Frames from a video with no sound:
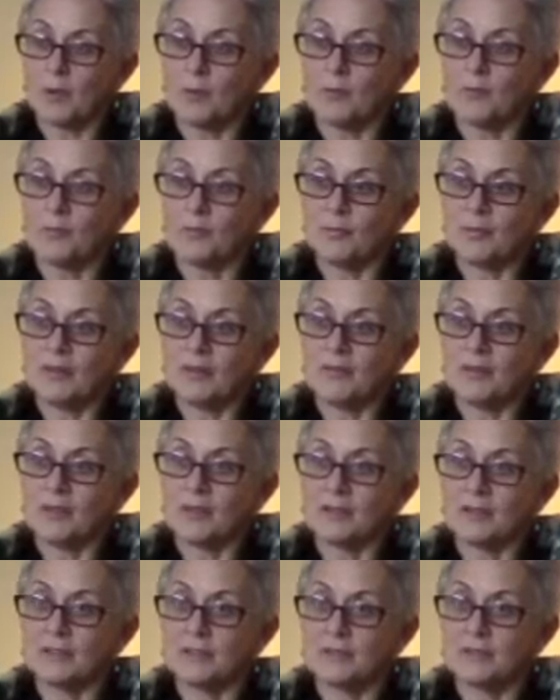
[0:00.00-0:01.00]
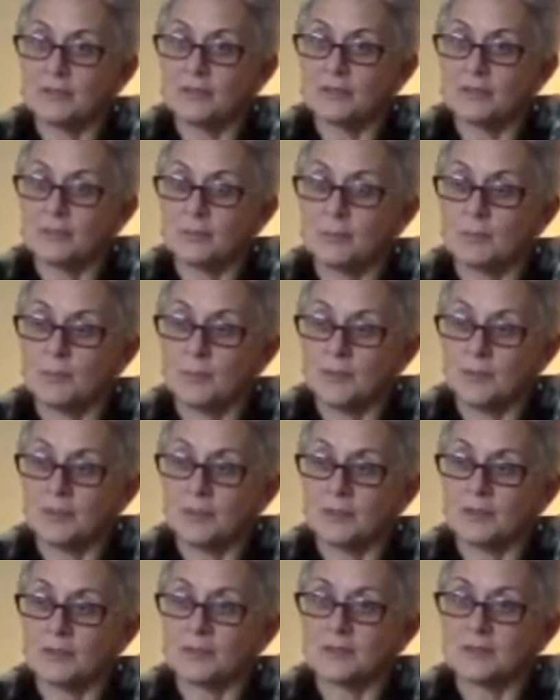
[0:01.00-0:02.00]
of privilege
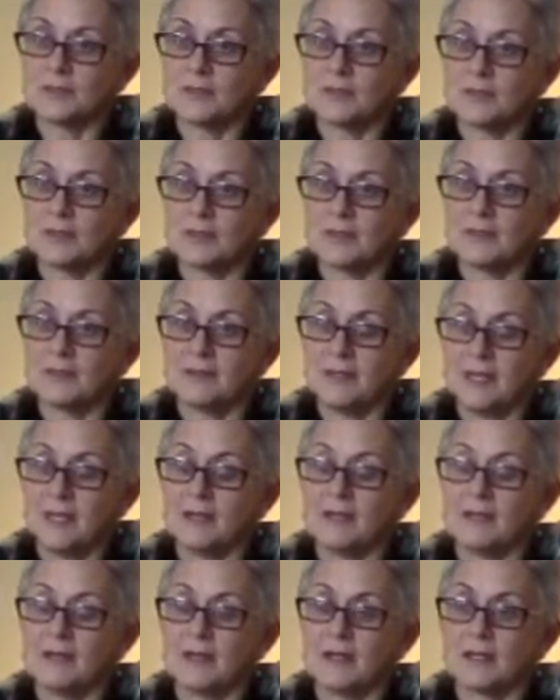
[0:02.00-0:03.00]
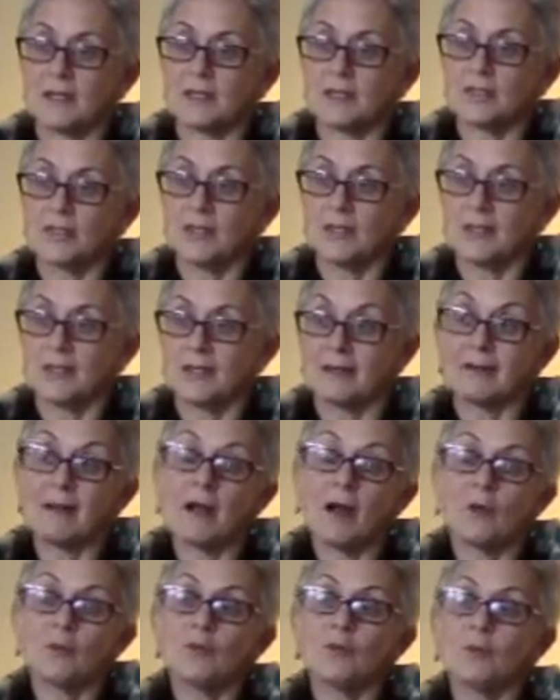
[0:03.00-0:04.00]
burst, they are actually
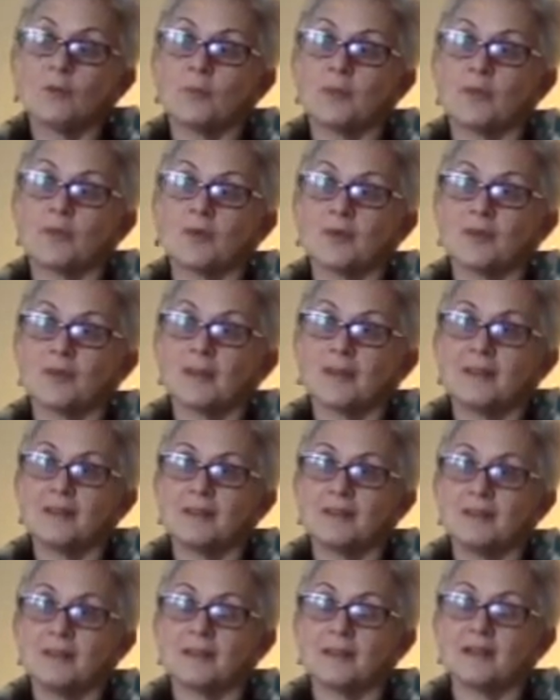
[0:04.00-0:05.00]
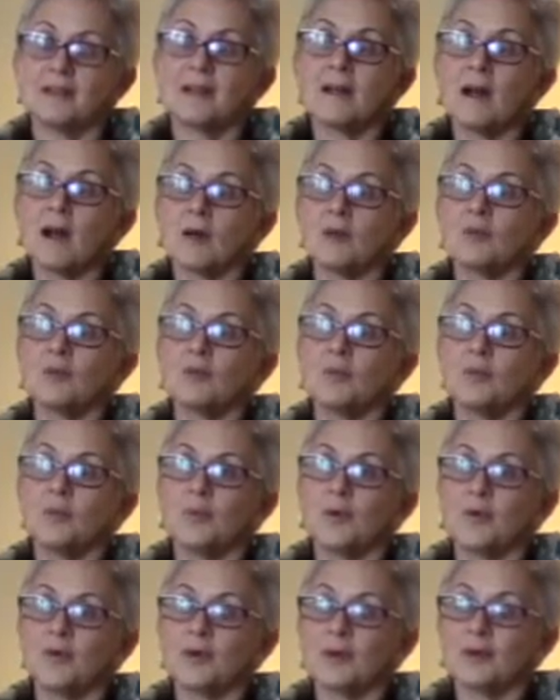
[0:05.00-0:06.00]
accountable, and they are
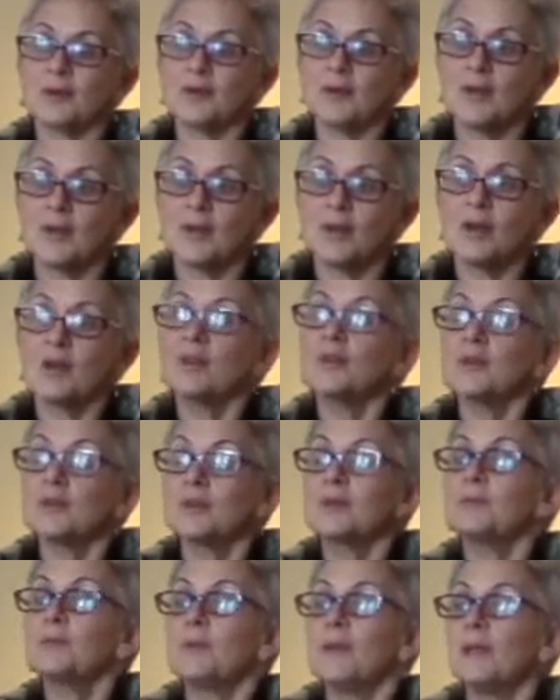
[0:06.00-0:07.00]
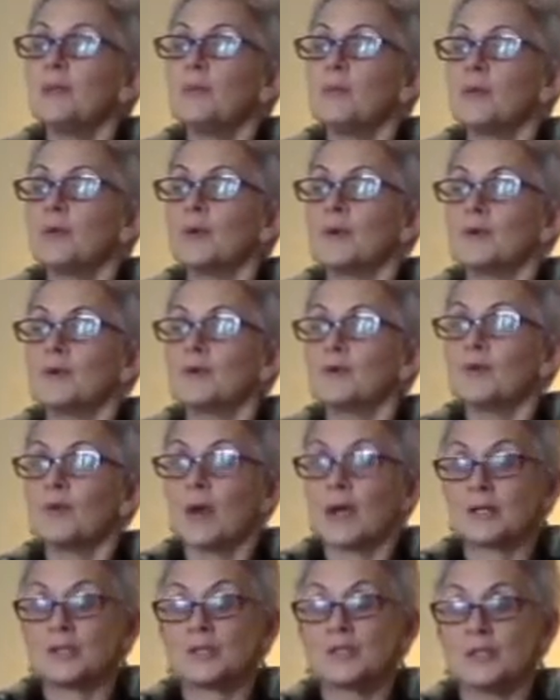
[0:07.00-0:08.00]
accountable to the people to
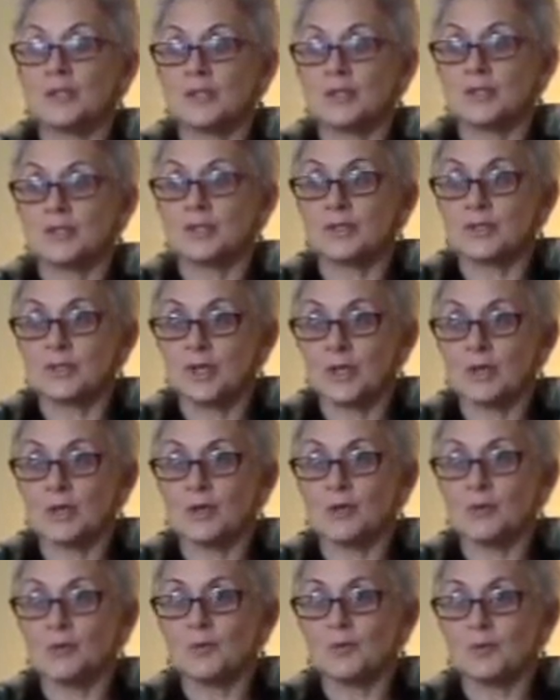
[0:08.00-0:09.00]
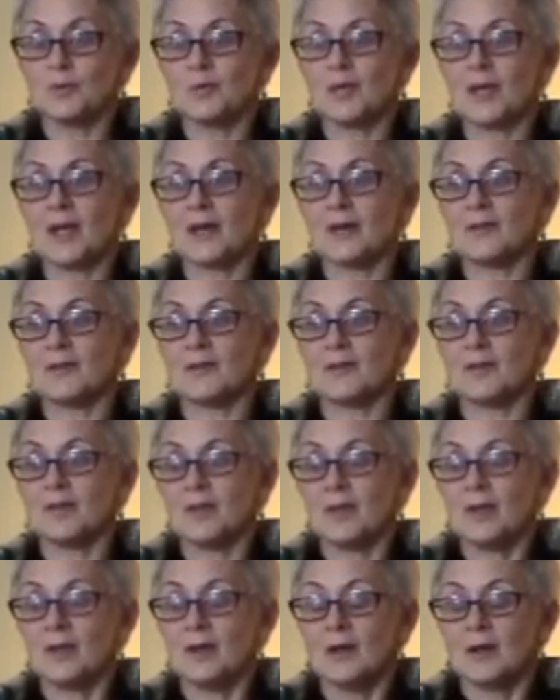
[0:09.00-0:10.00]
actually show that
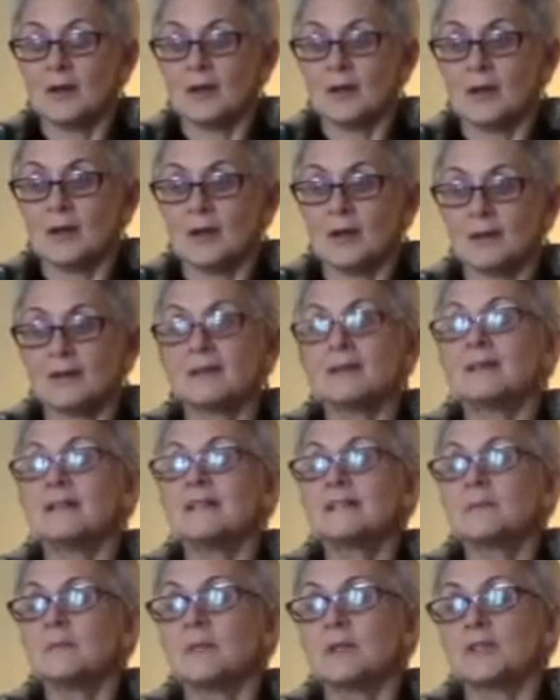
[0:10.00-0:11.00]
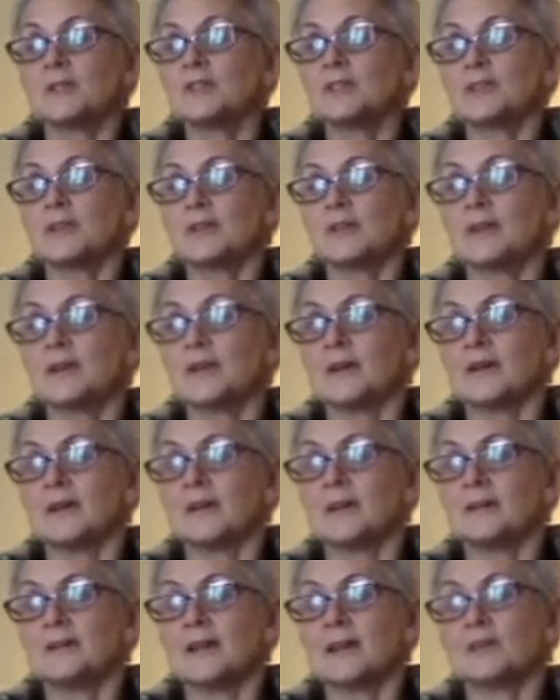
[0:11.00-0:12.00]
there is a mission there,
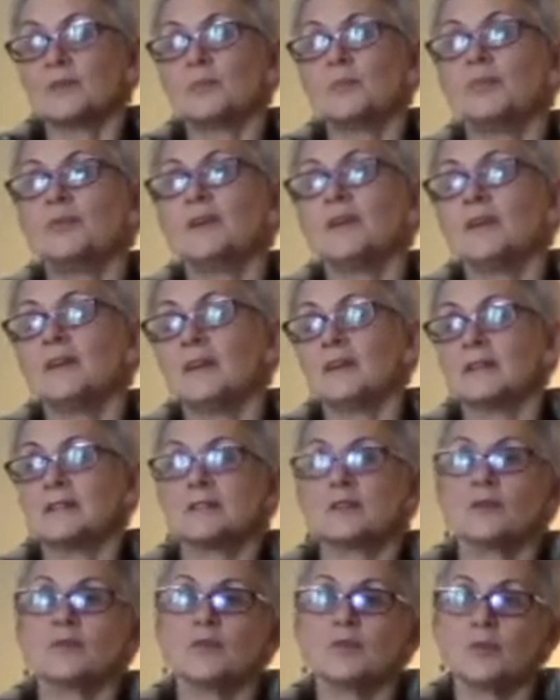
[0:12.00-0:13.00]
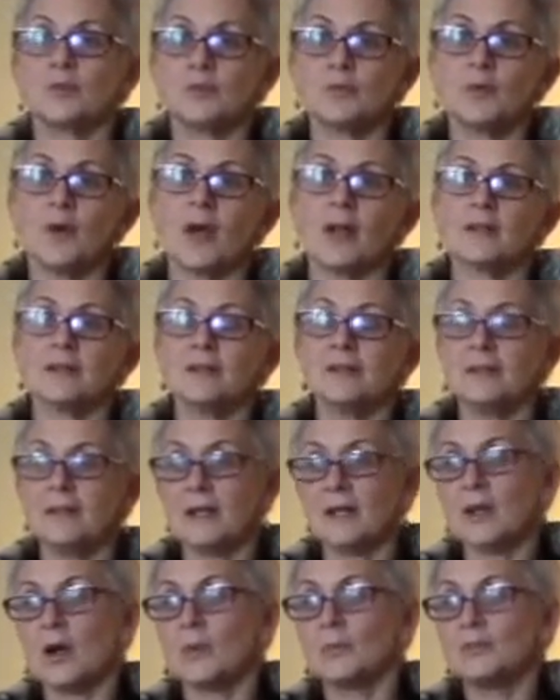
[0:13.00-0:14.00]
that that pretense of
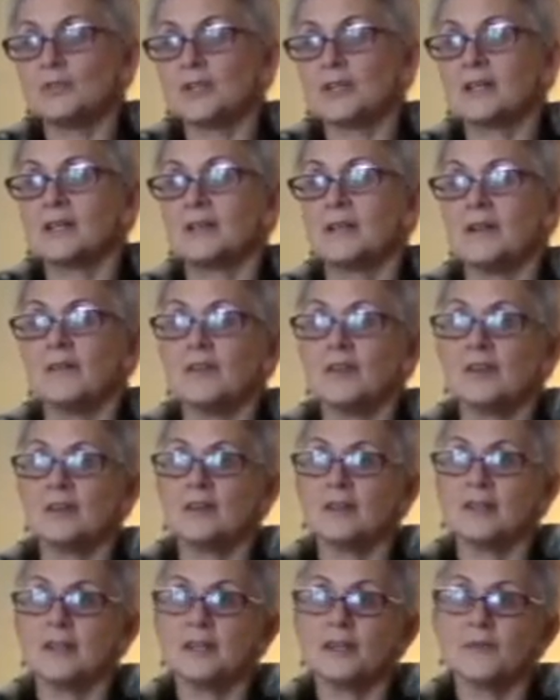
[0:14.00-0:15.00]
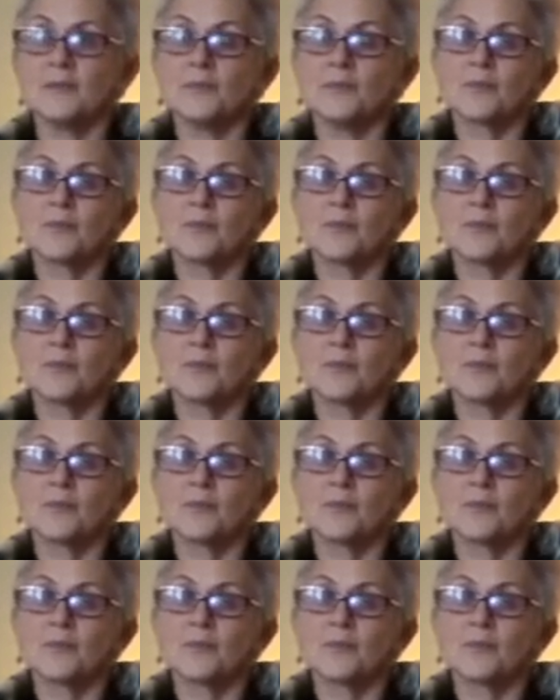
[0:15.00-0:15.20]
neutrality and objectivity